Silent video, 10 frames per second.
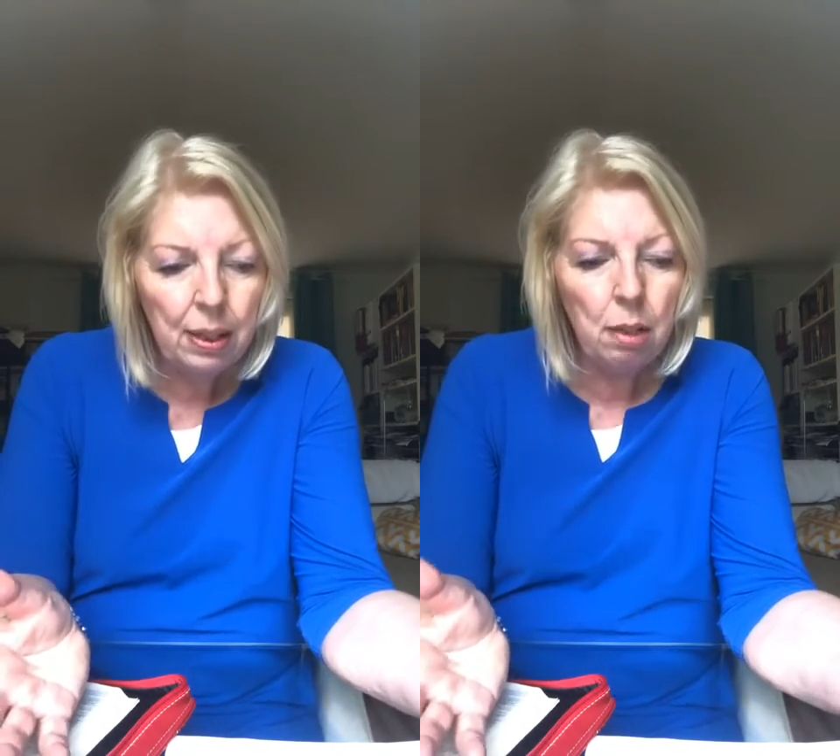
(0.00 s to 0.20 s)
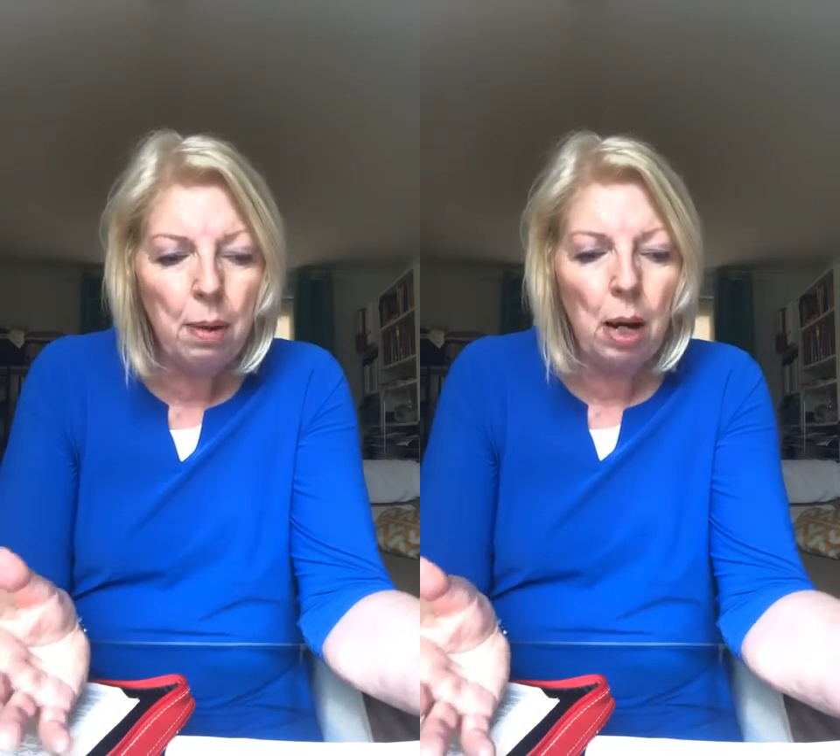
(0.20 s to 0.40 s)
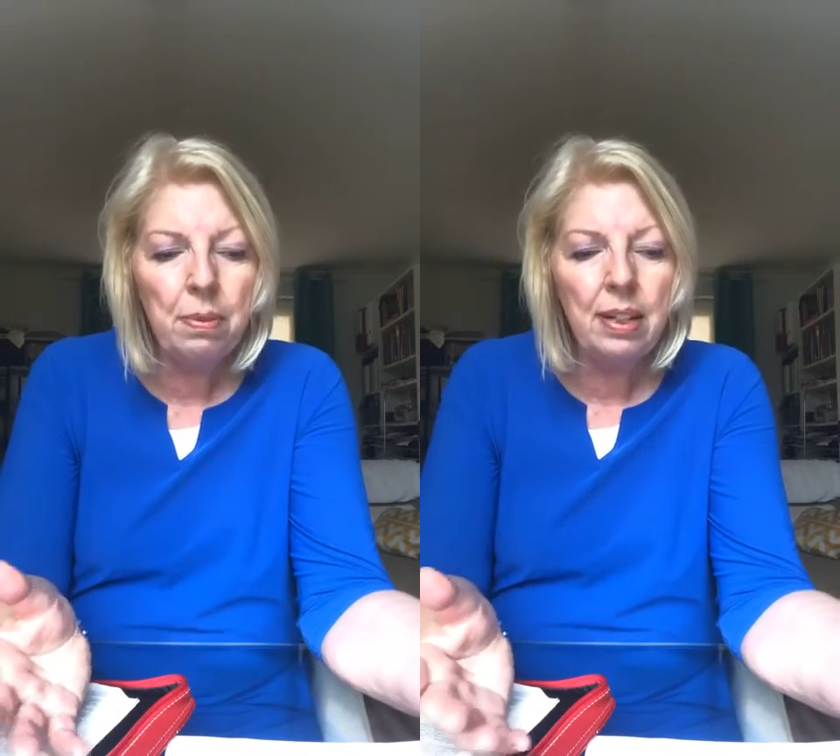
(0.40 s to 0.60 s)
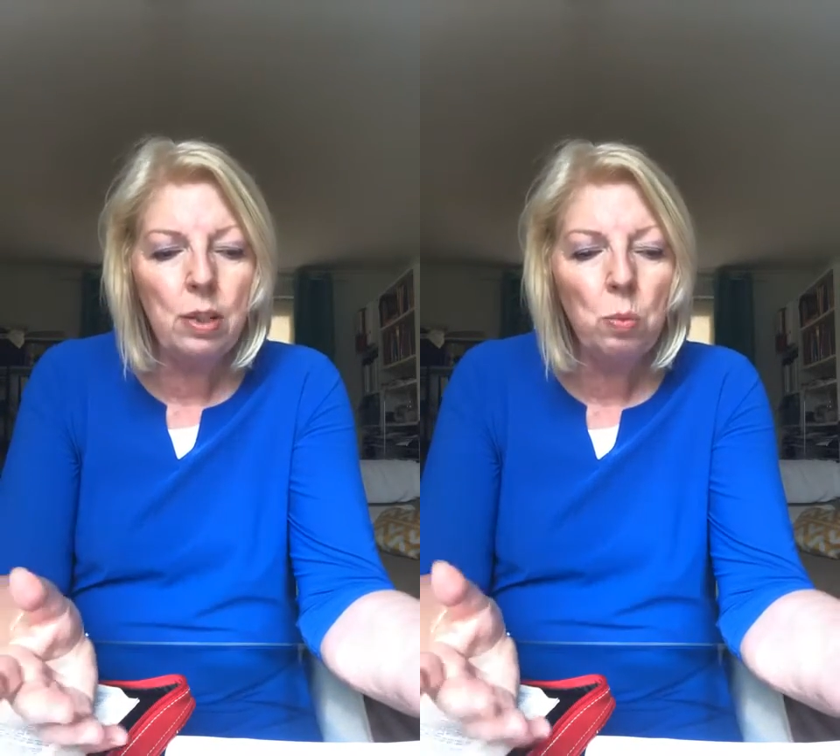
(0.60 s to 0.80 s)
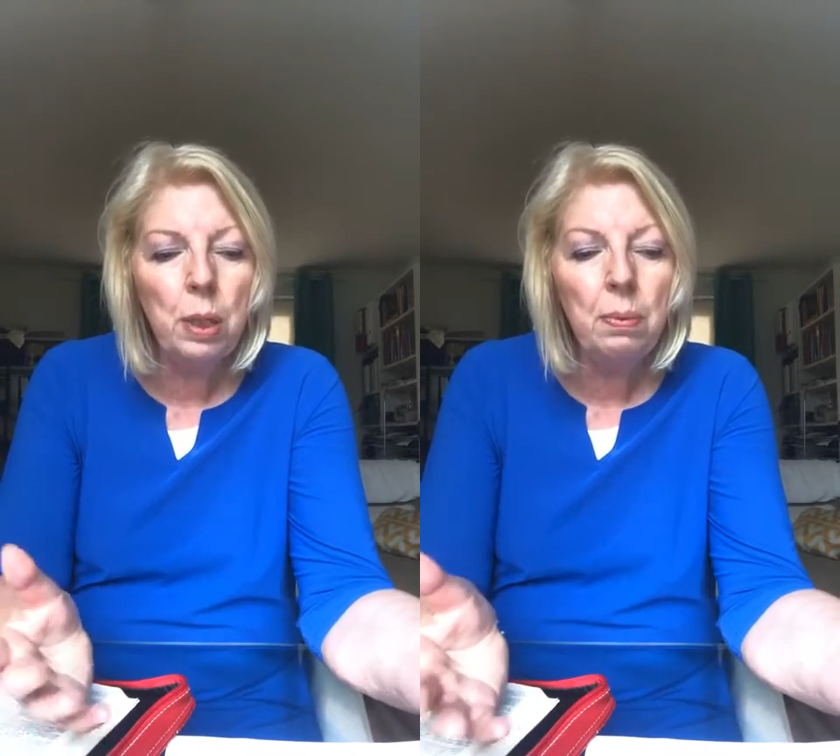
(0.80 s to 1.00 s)
The Bible
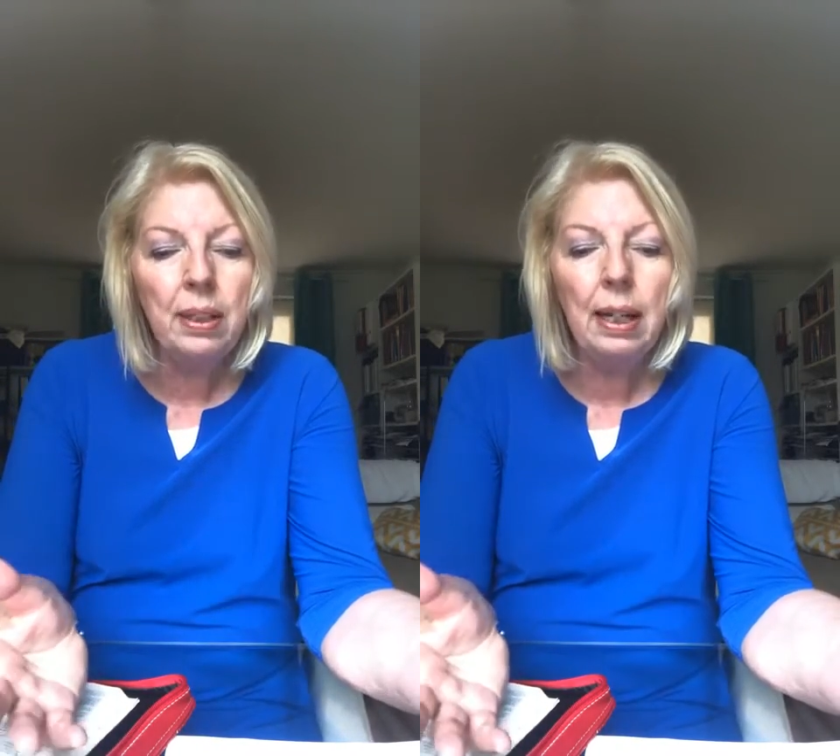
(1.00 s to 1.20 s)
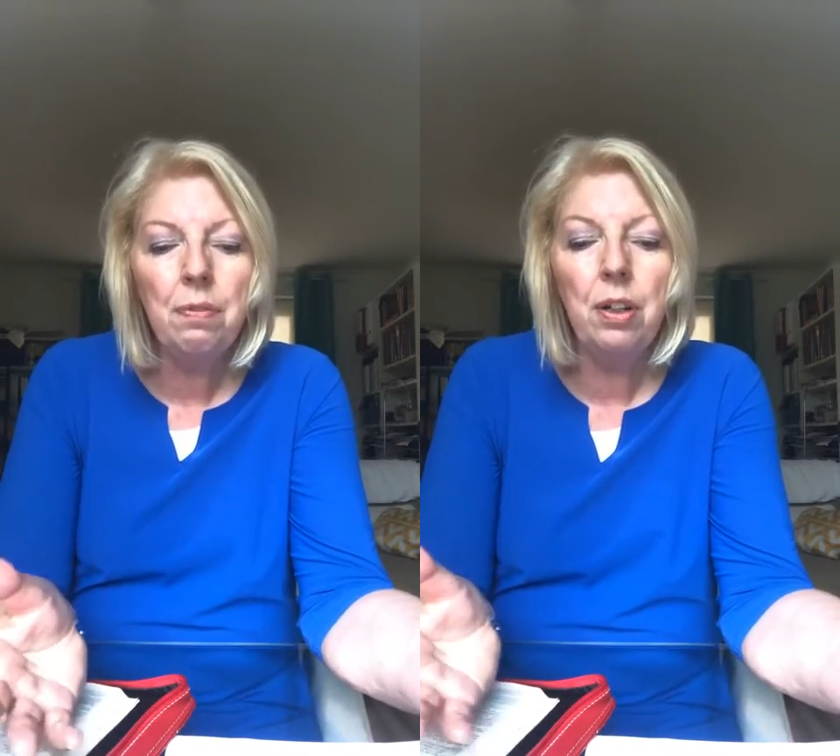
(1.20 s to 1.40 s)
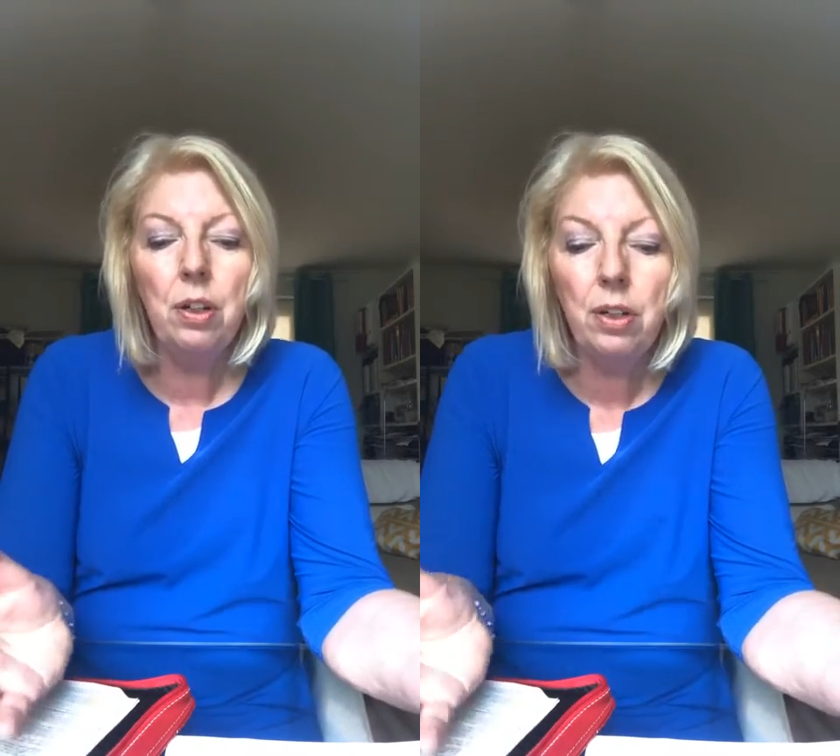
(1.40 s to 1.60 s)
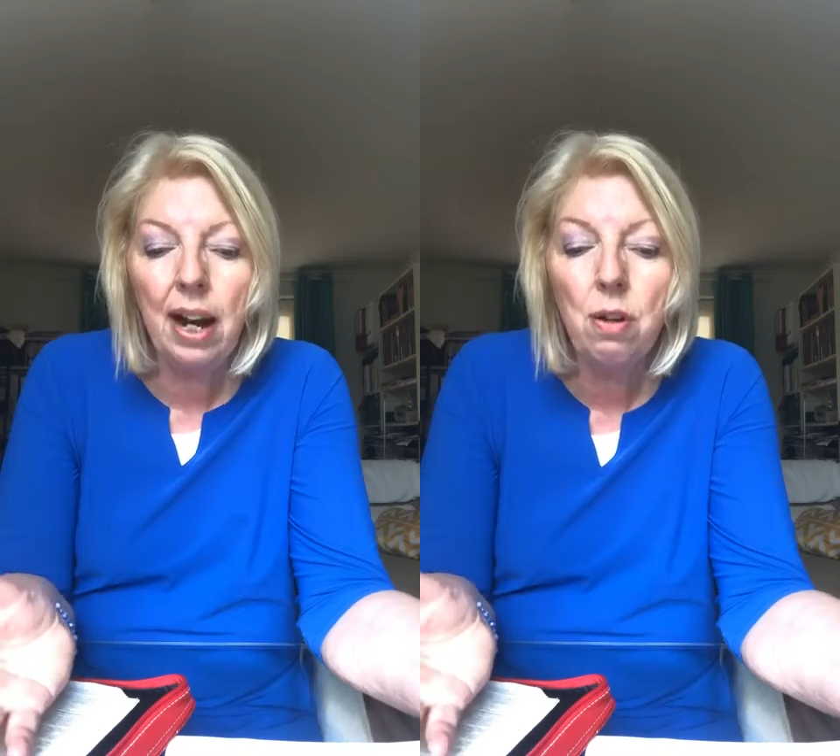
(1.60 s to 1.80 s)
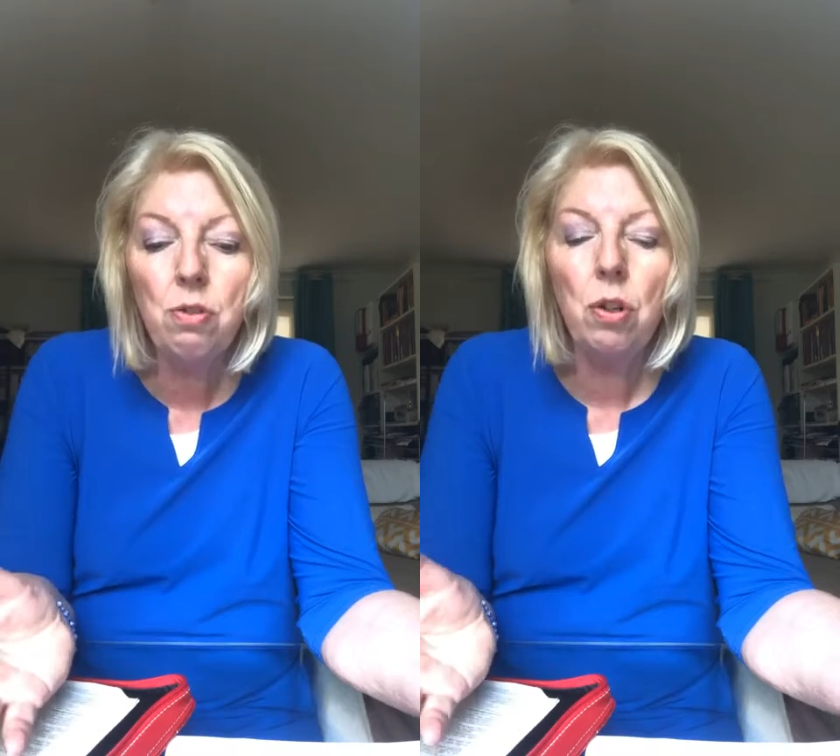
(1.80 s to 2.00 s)
says we will give
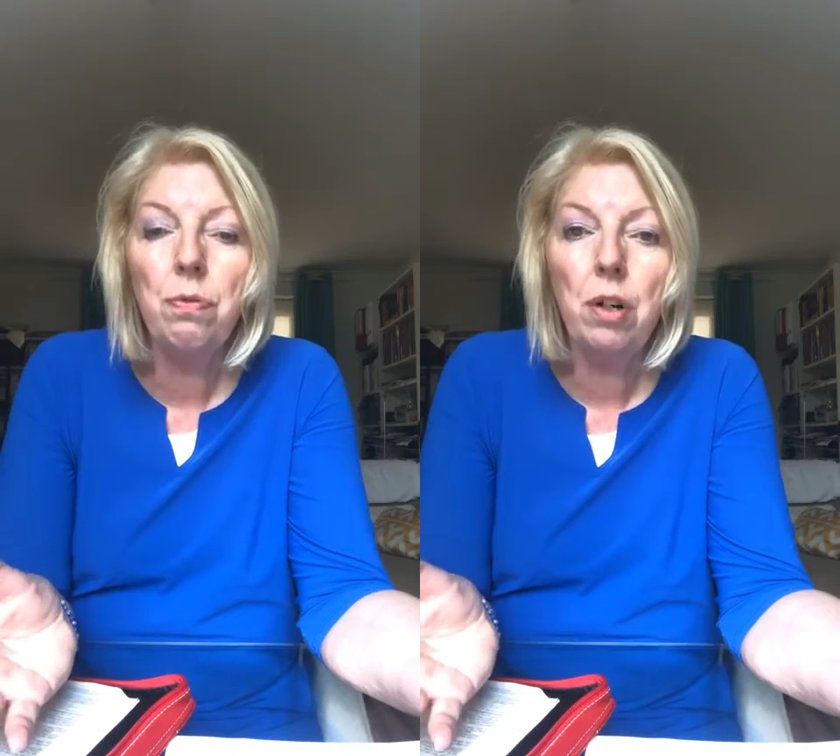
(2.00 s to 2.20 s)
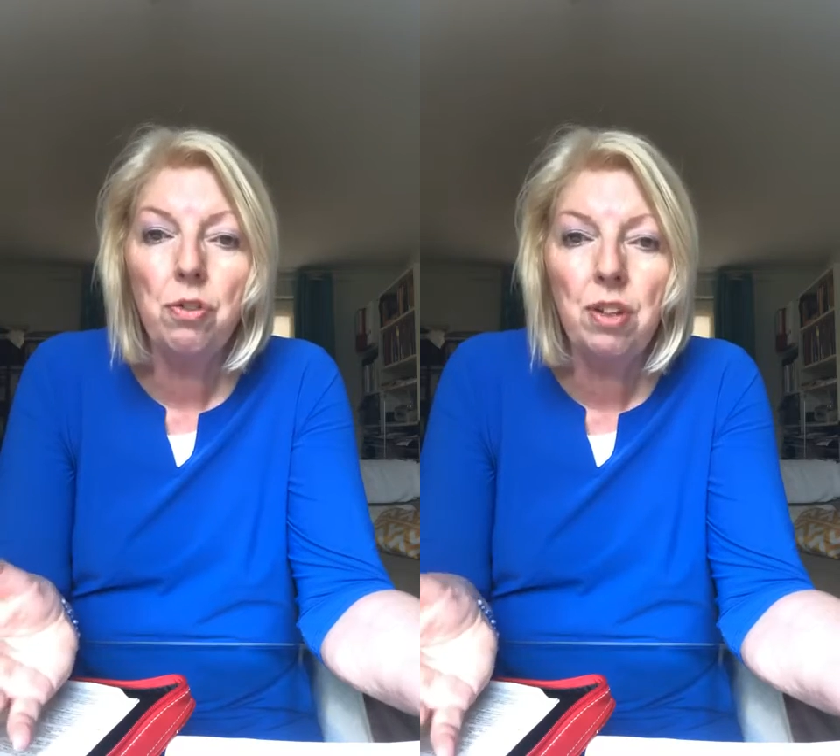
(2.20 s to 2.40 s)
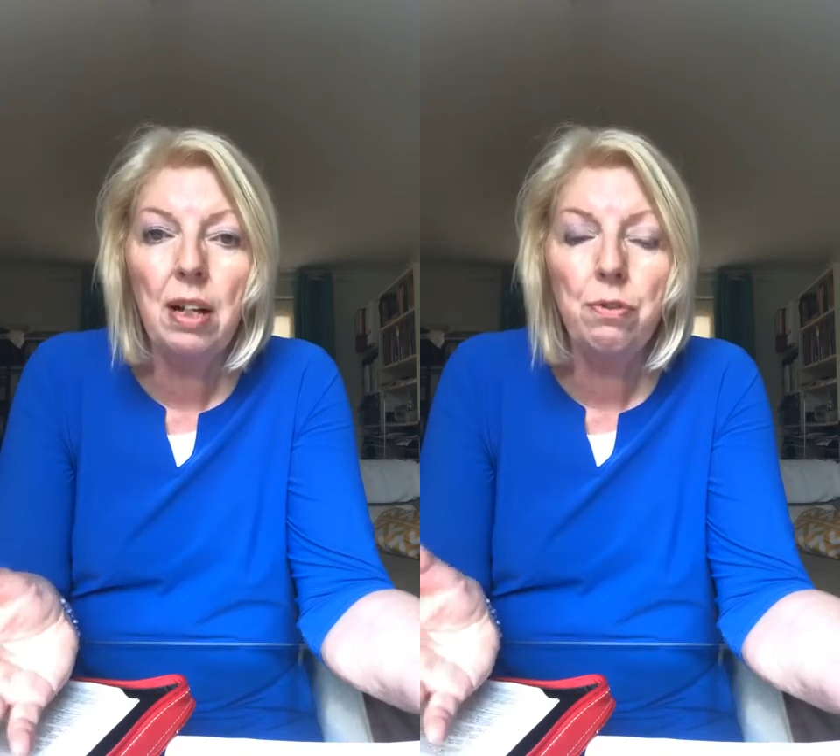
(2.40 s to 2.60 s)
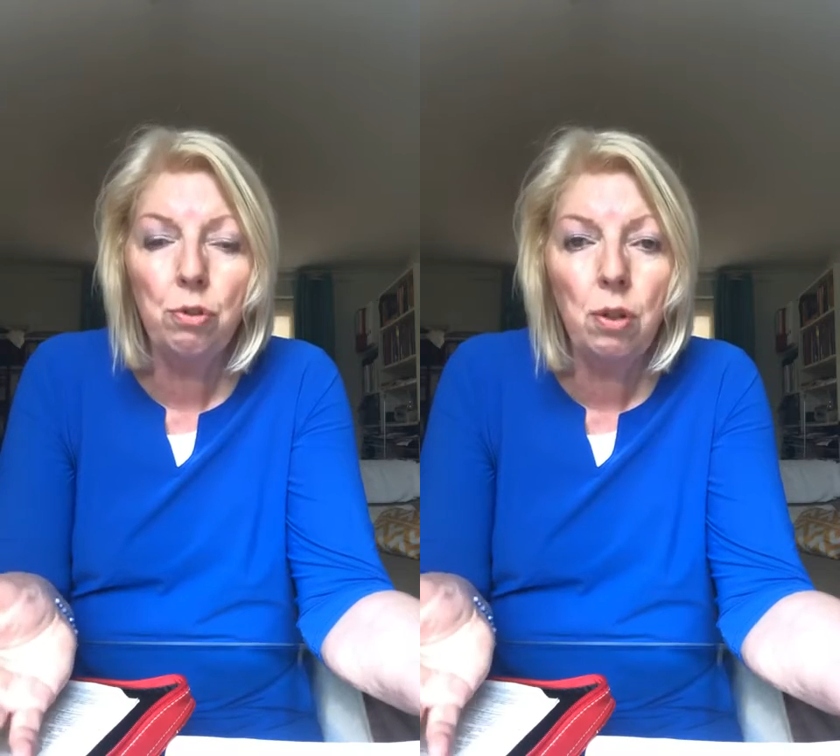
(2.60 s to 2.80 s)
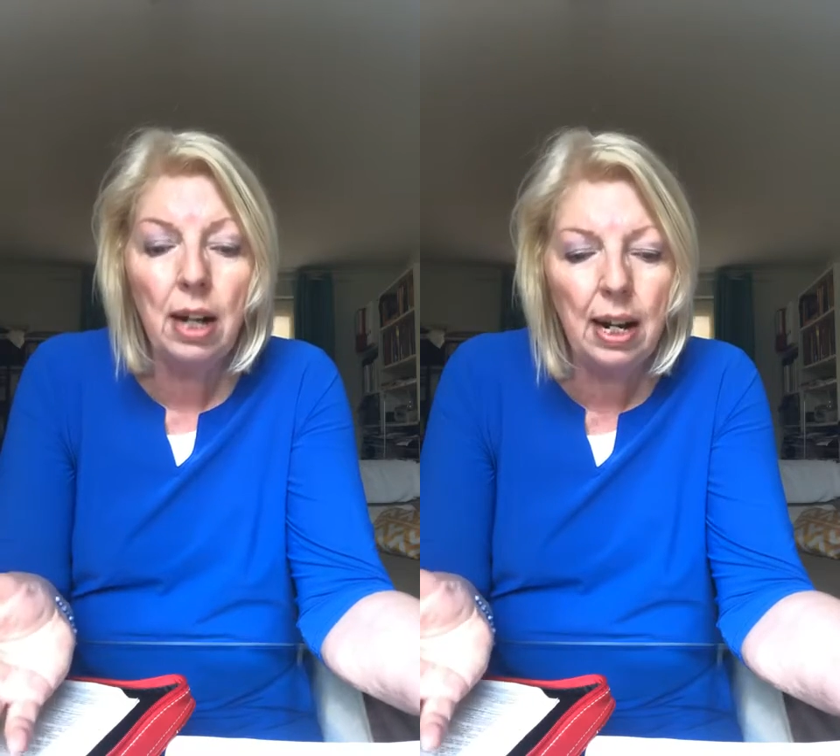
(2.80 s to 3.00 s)
account of ourselves
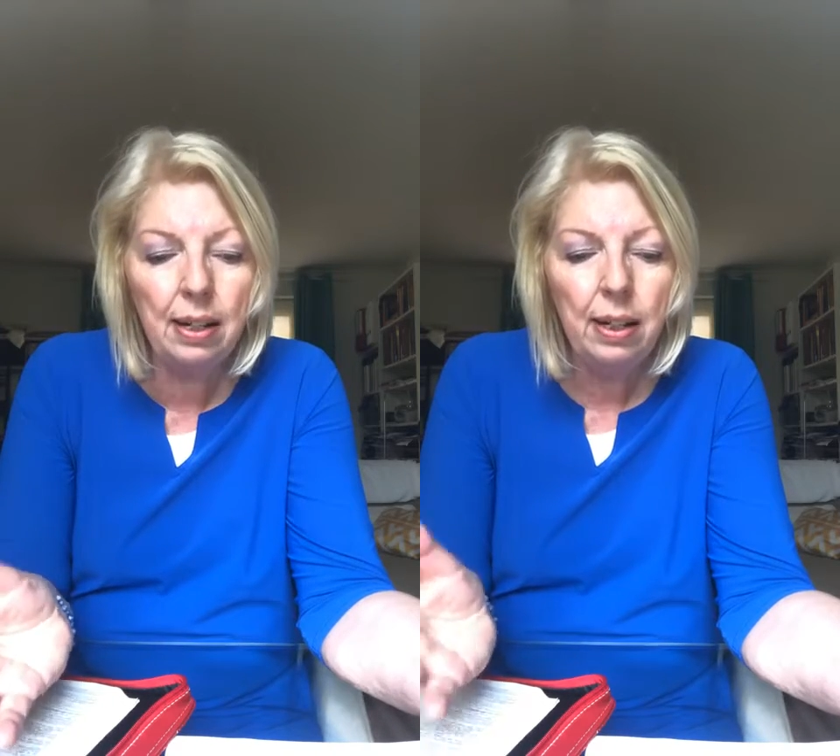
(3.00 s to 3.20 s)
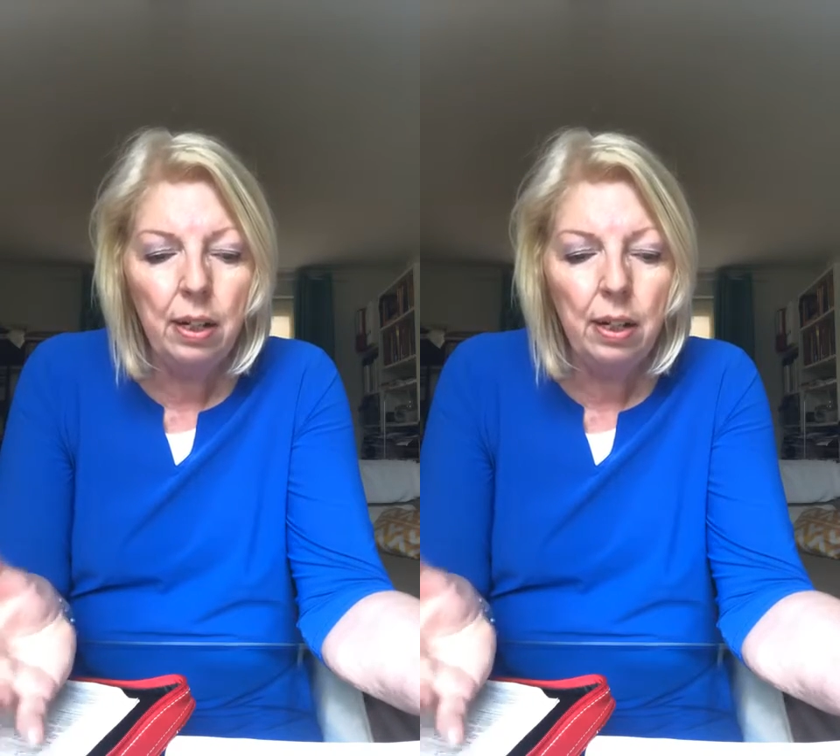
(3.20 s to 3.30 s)
to God,